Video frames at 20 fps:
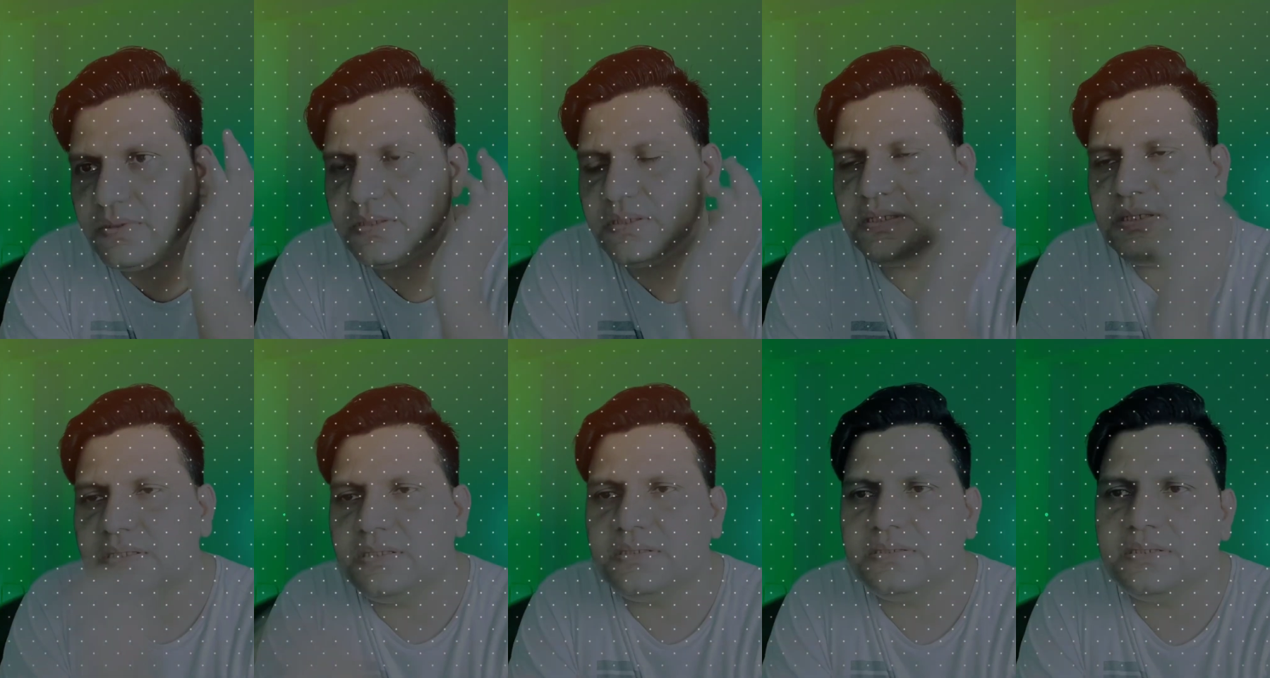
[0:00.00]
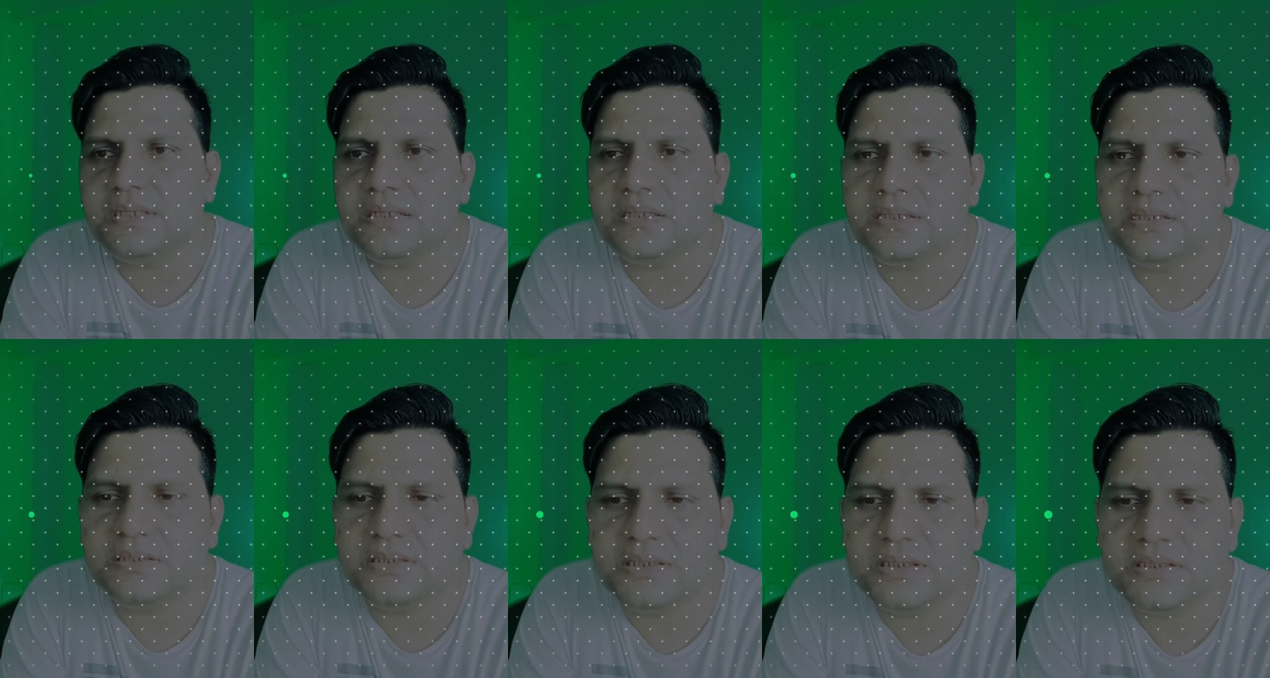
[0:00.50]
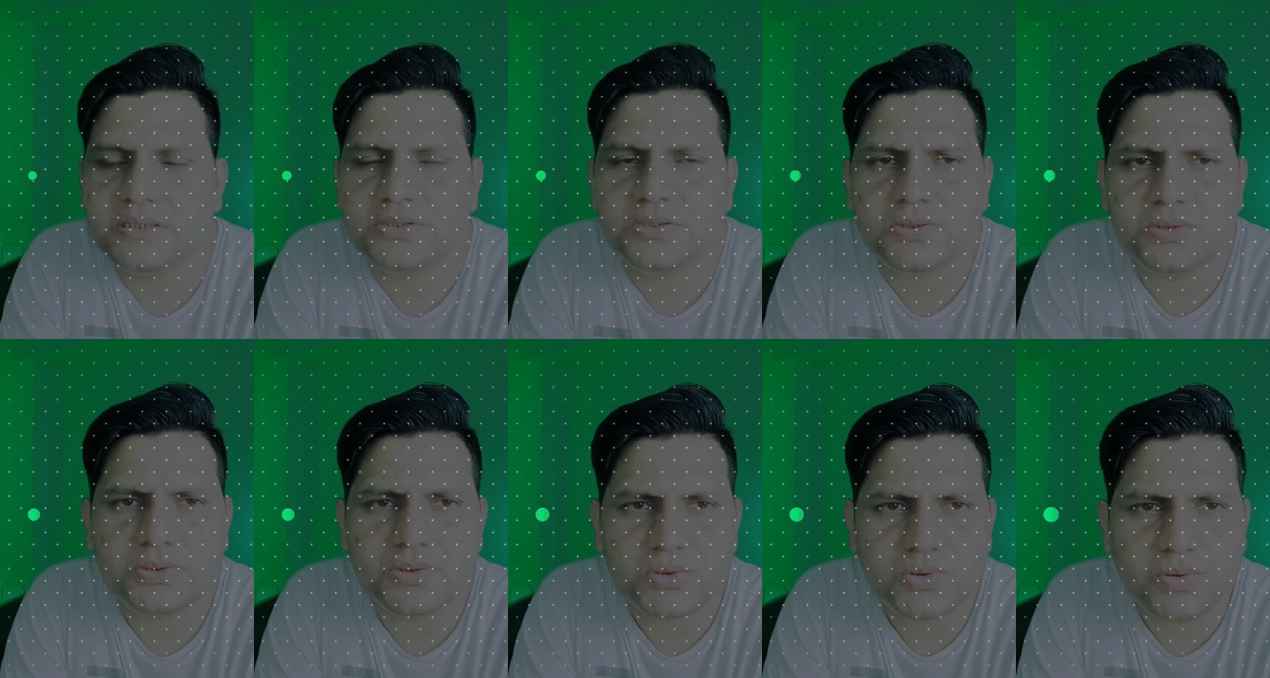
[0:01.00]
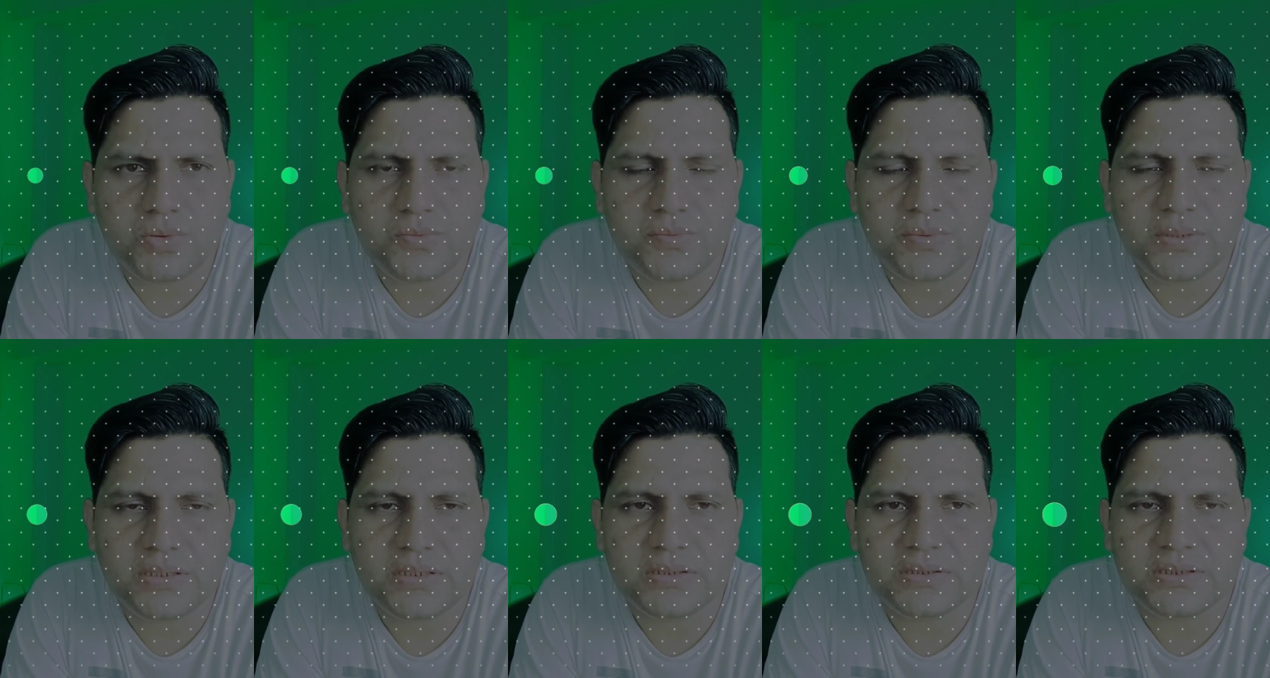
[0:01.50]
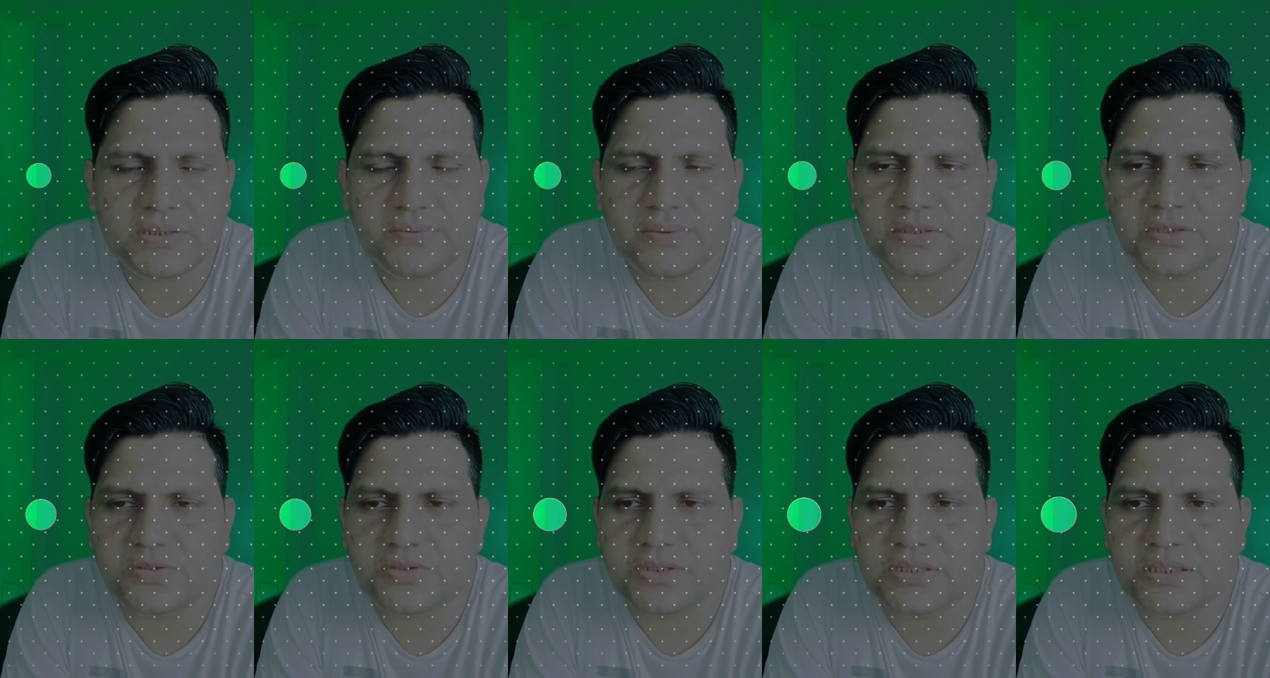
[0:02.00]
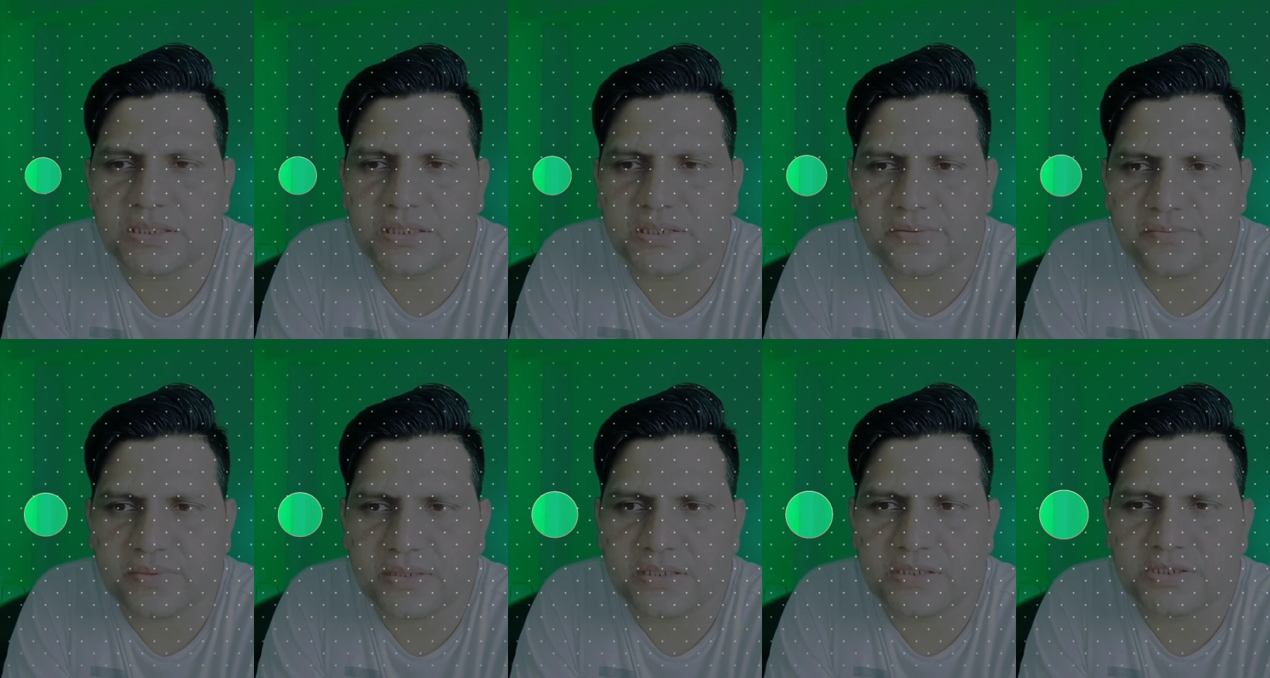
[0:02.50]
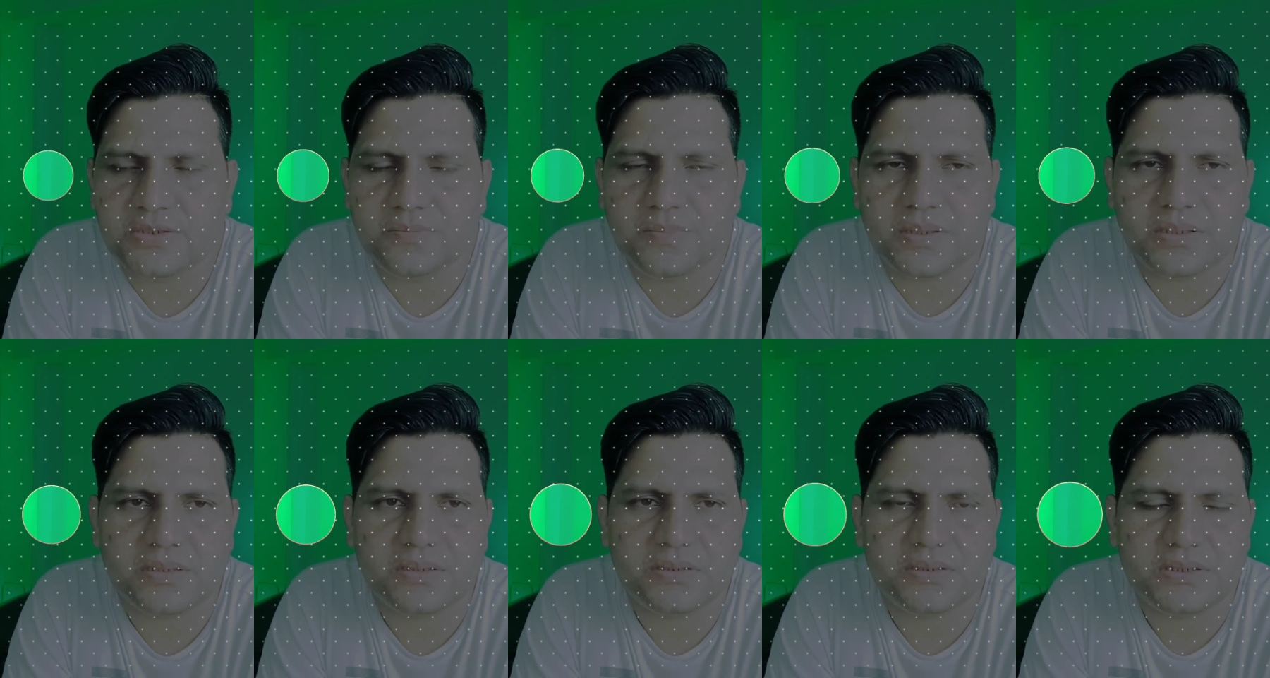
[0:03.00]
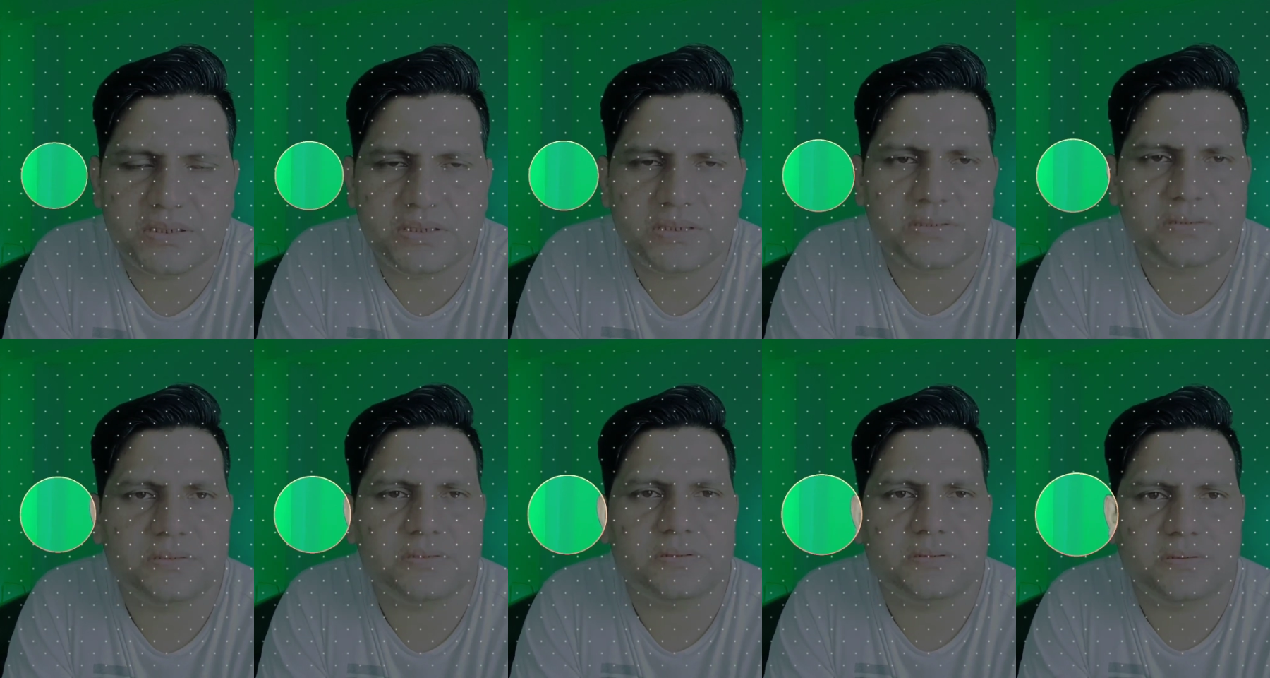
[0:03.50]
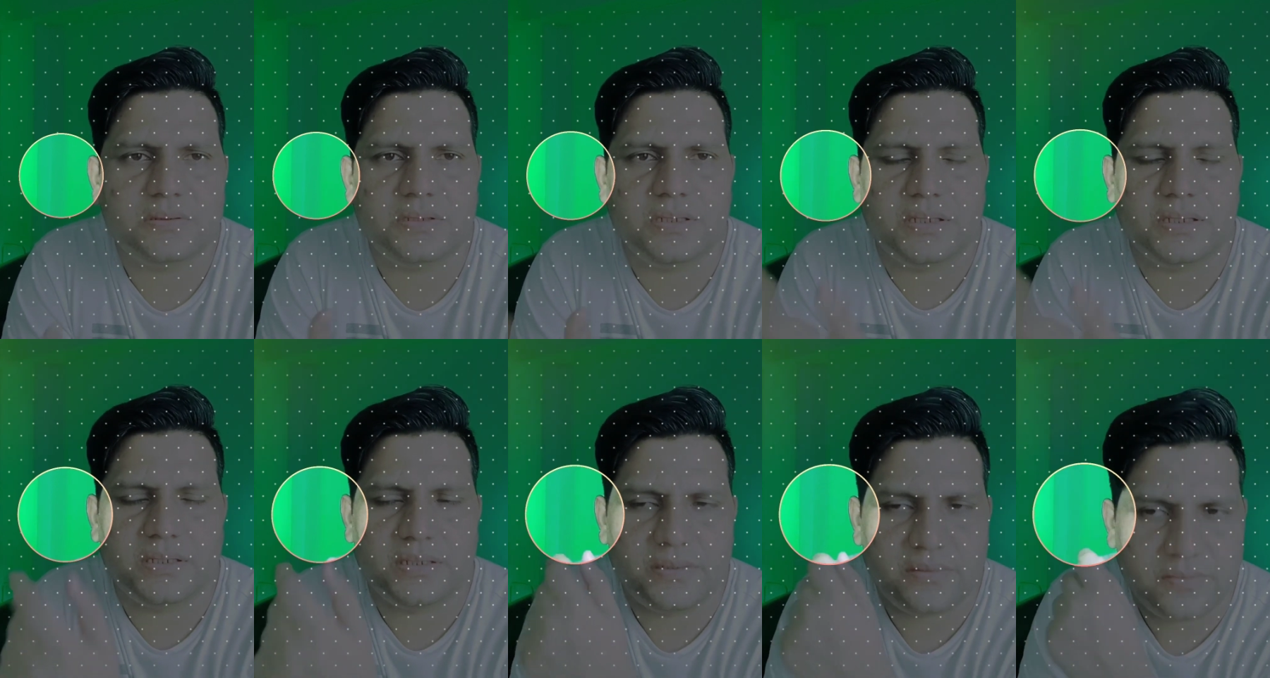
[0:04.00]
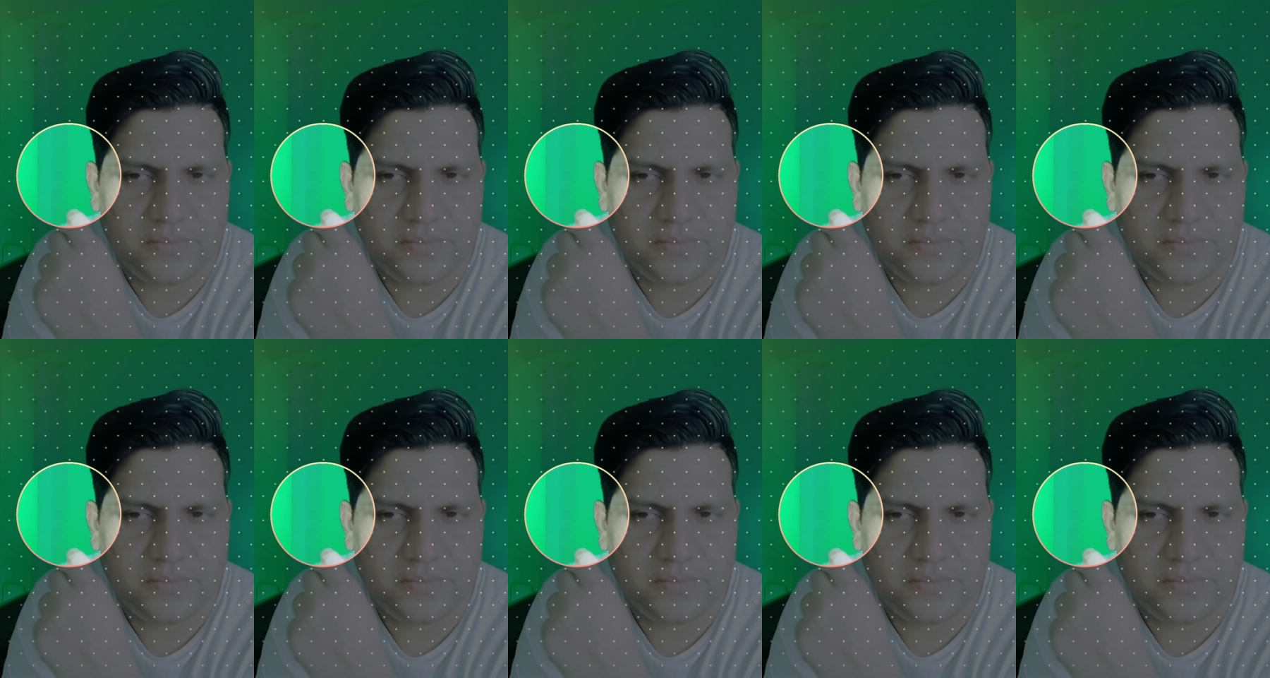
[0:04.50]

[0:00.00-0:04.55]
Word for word: things is that she is so weak, she wanted to take a revenge, but she uh,